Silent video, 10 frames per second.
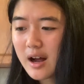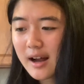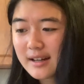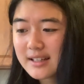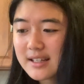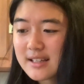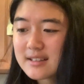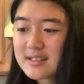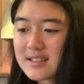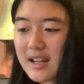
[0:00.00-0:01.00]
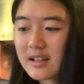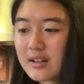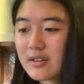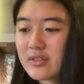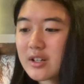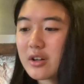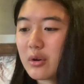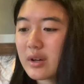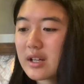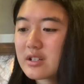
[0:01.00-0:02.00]
honey instead of
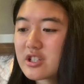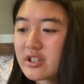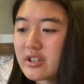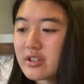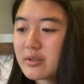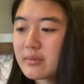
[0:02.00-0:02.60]
coconut sugar.